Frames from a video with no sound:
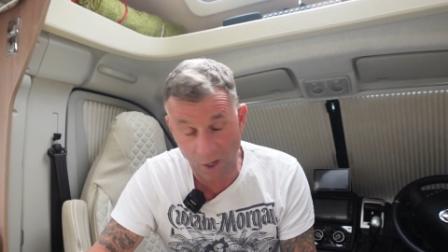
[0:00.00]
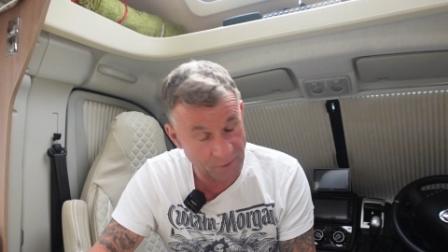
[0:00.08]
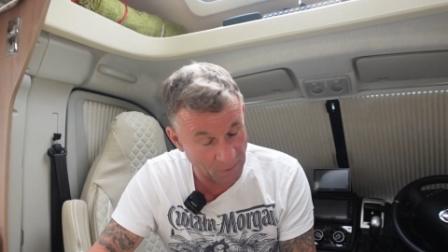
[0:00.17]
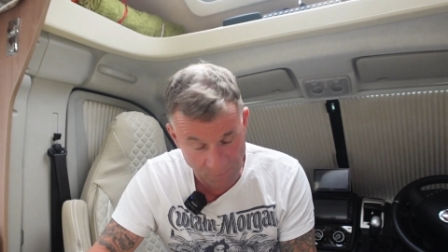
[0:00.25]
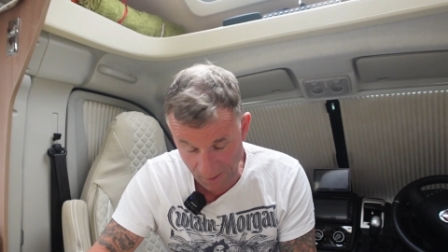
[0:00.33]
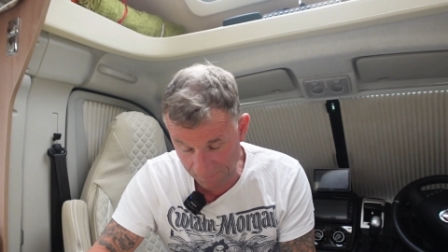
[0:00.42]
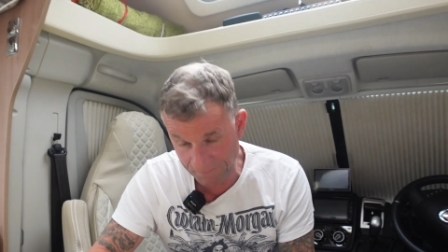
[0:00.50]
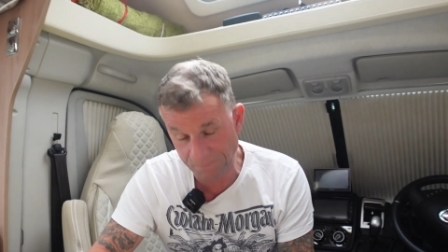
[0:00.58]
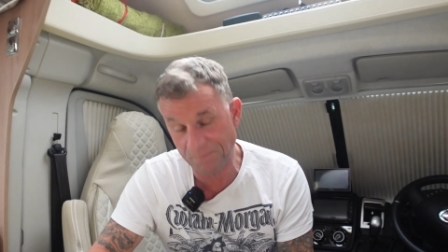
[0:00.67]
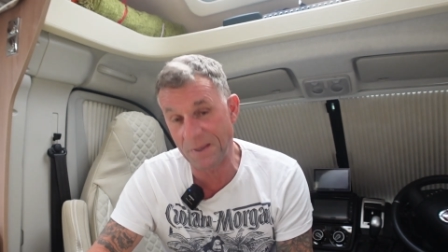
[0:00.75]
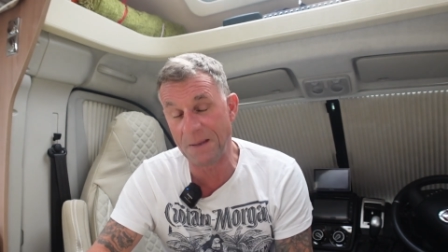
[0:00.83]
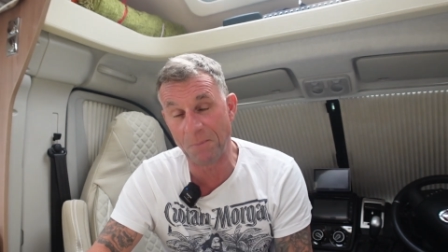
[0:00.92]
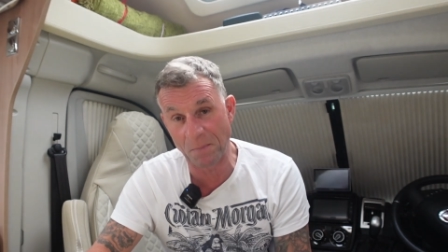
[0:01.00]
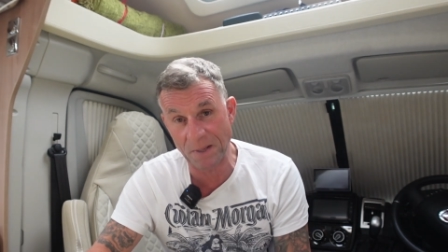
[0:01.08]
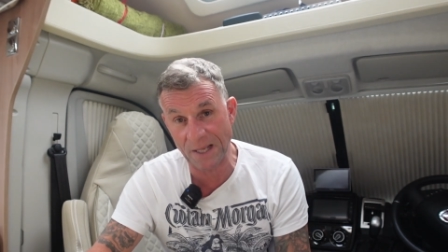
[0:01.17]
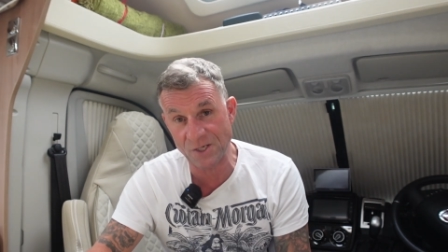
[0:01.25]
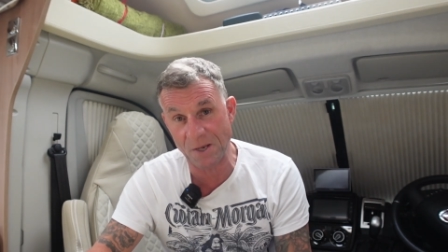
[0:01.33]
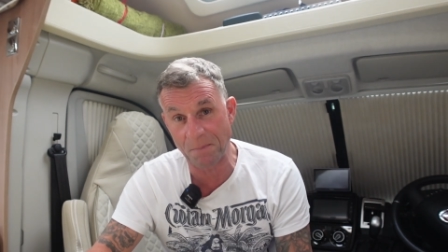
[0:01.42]
I don't know. It might be
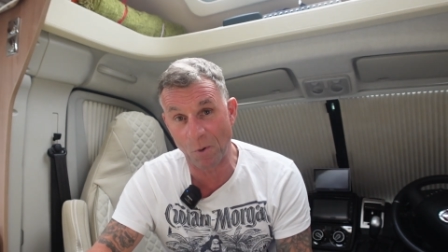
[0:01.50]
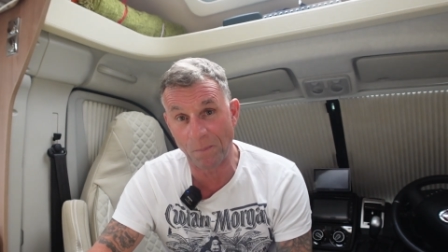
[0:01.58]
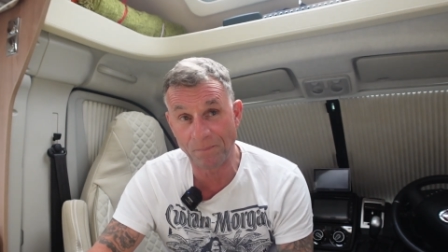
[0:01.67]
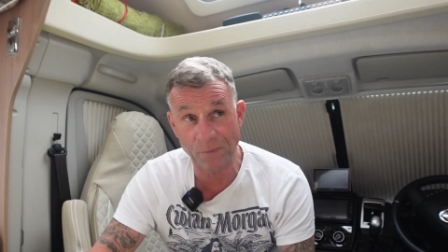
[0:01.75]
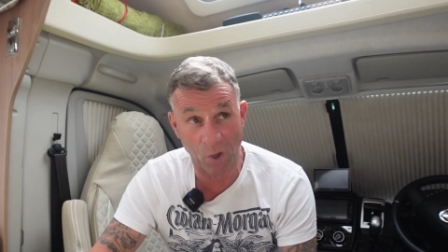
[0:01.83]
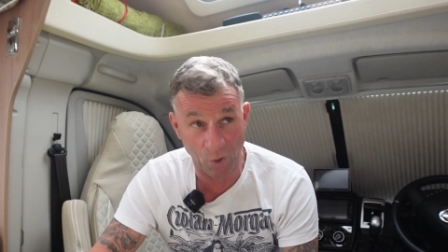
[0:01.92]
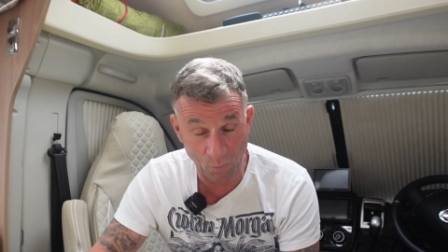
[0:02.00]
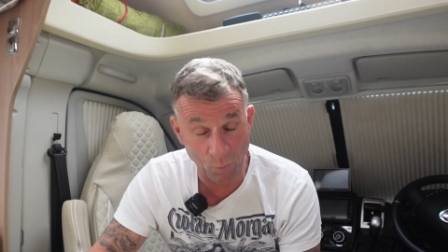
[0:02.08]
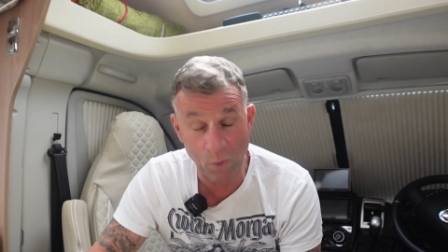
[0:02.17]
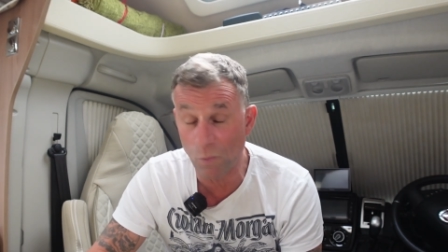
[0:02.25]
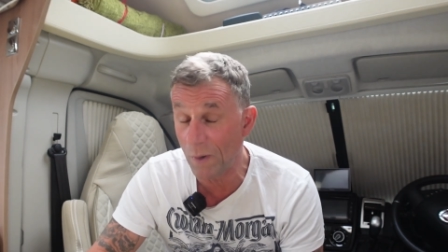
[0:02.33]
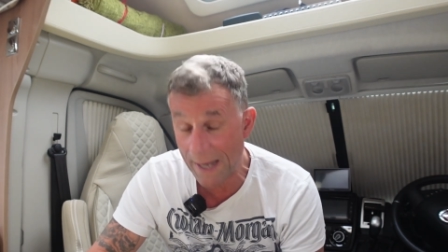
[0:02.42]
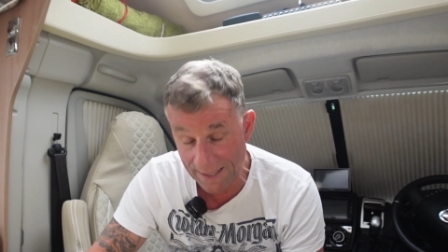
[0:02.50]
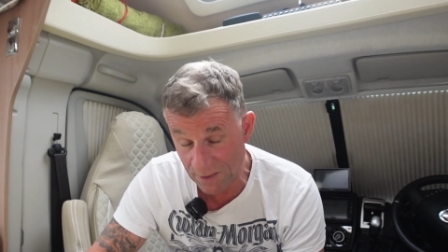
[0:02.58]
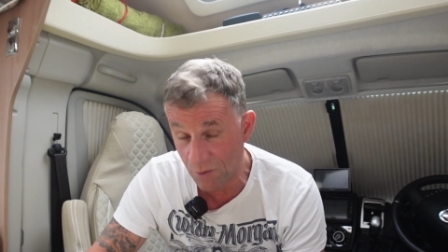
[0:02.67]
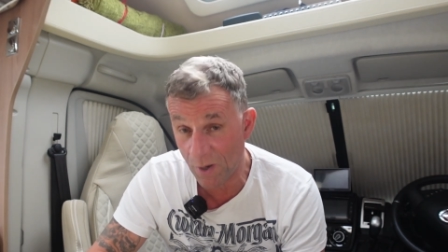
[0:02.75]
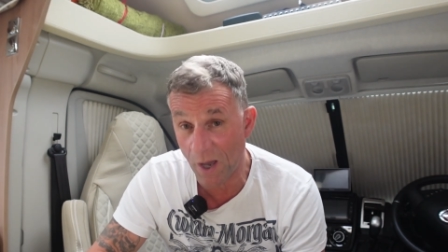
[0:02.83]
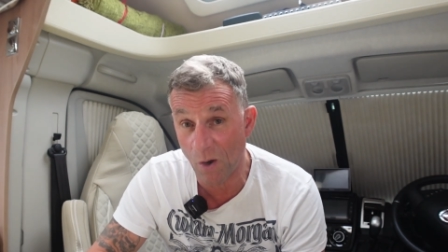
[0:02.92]
that simple. We'll let
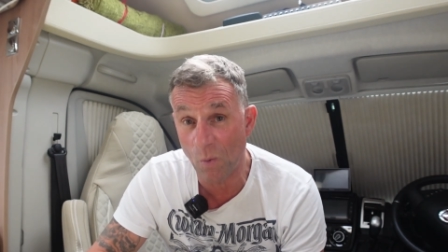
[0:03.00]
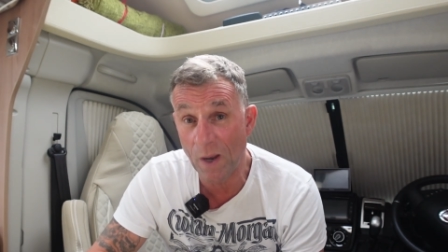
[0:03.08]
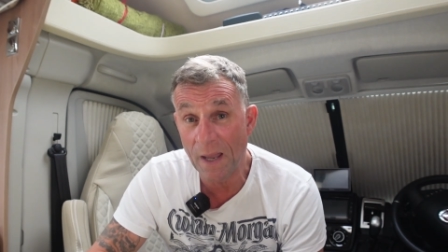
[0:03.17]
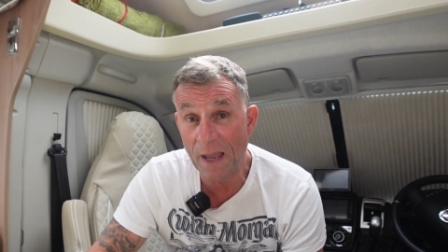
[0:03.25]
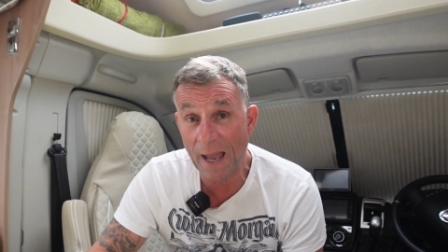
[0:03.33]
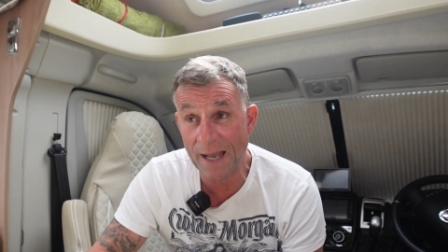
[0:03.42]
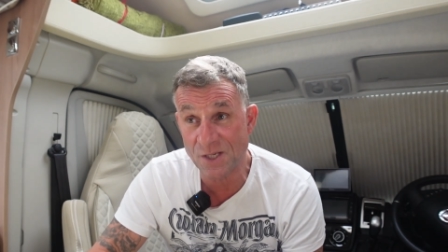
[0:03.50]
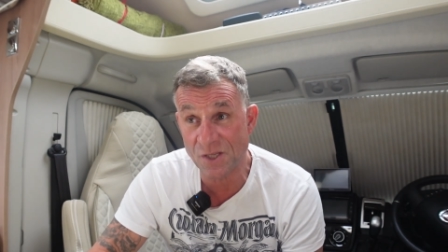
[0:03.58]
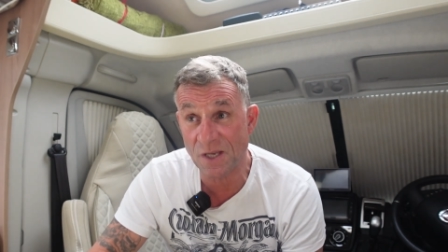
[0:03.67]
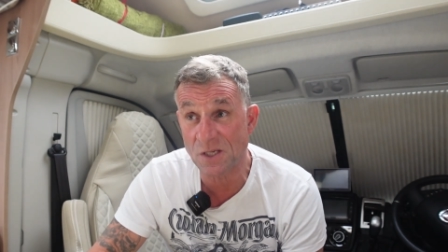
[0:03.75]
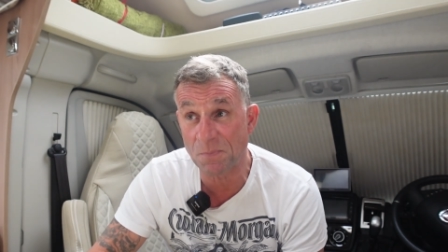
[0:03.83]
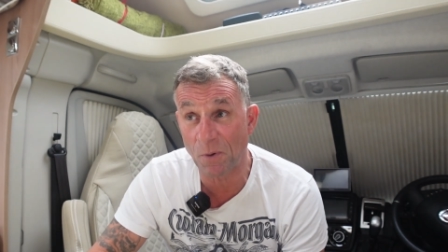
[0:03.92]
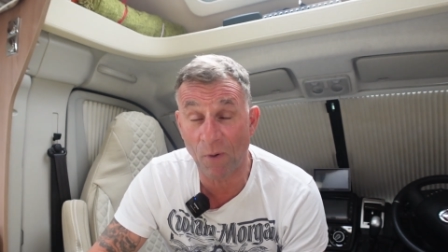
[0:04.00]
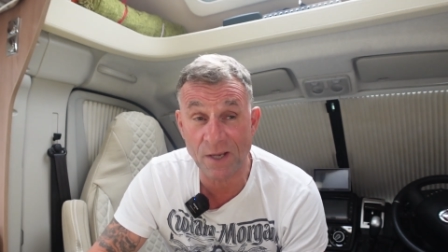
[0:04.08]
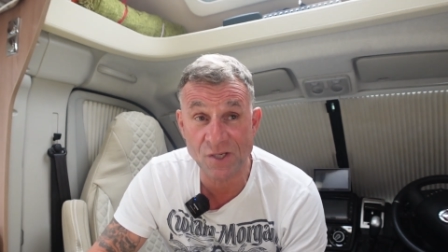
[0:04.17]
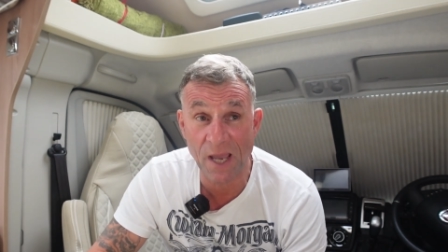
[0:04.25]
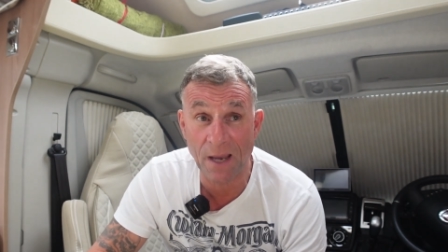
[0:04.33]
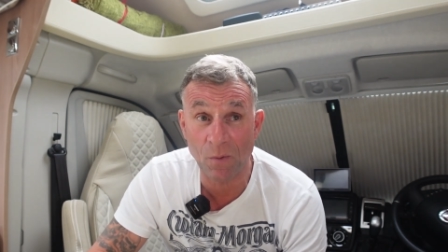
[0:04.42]
you know as things
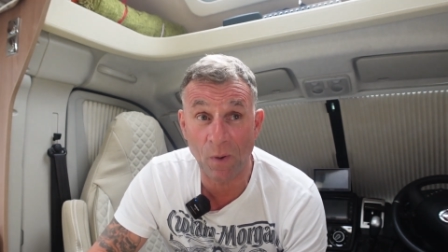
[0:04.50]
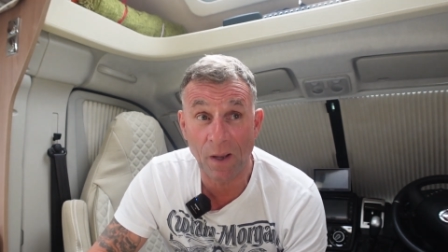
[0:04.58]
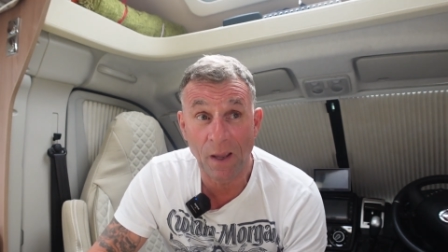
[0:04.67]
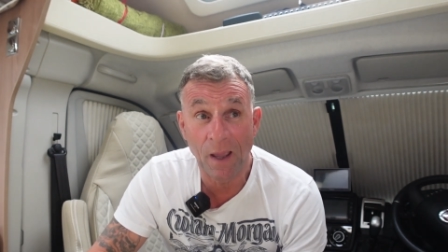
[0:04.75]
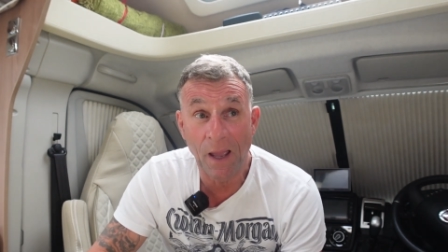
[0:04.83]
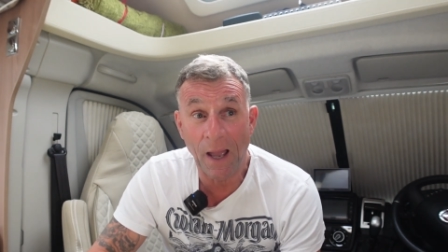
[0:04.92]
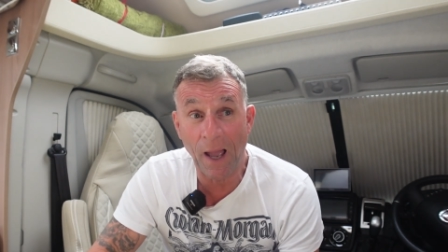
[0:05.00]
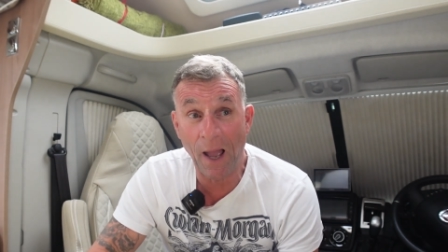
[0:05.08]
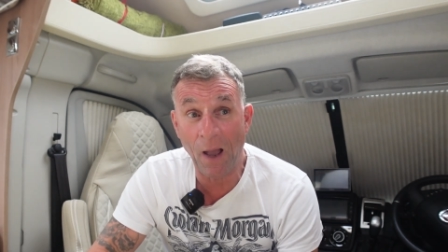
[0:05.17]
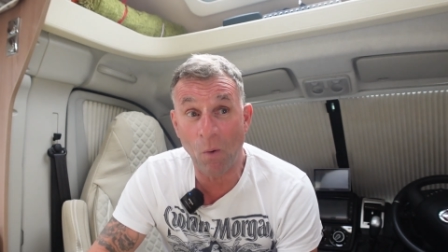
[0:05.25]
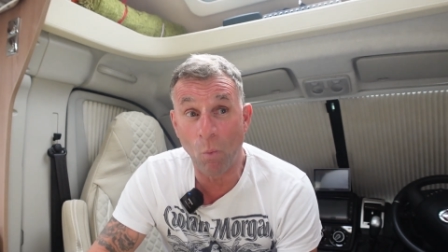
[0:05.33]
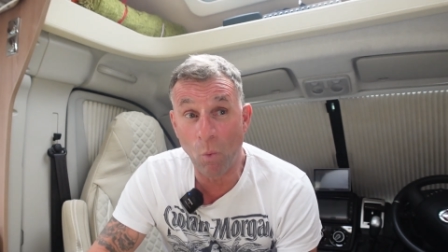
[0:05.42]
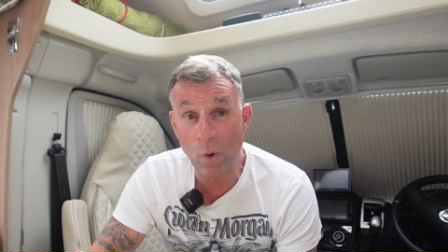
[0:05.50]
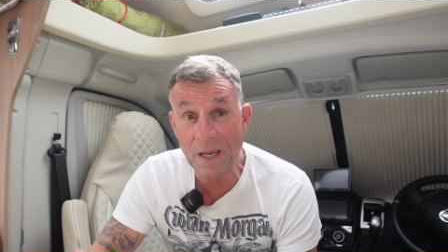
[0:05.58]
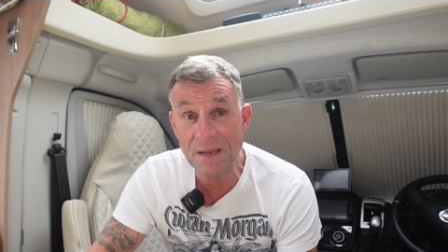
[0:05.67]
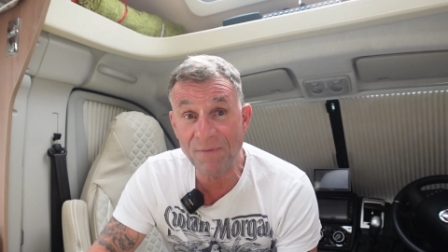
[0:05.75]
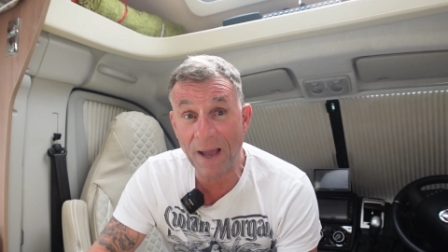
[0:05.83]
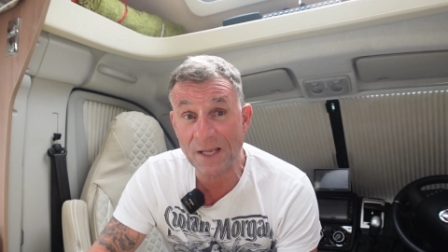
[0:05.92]
progress out.
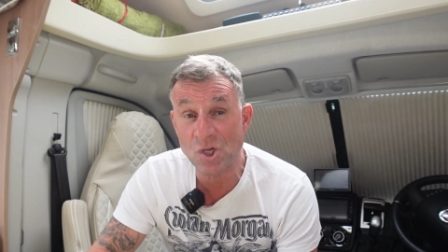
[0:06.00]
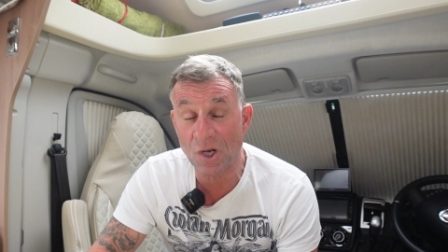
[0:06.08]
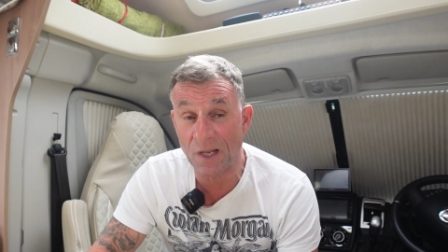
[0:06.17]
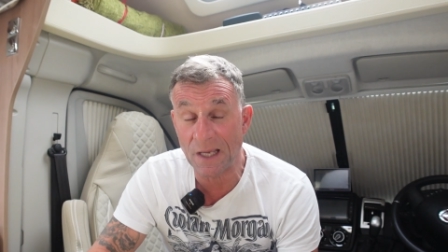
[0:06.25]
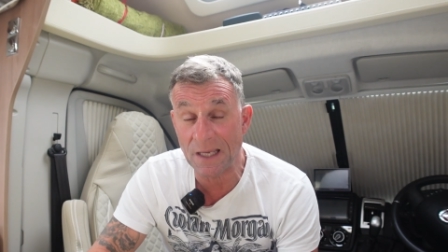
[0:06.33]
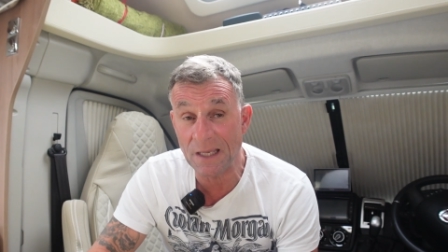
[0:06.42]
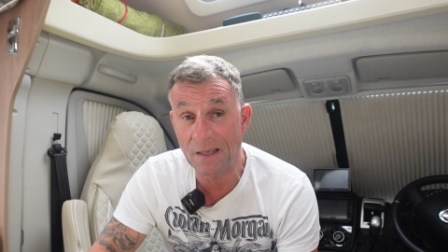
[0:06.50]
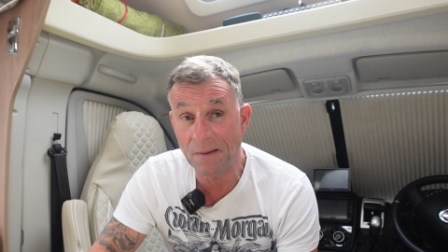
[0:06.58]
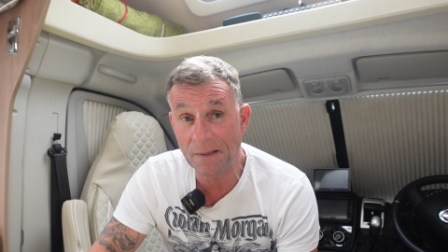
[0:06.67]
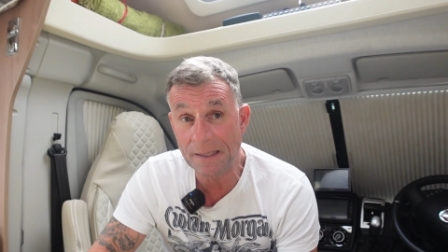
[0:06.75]
We've actually,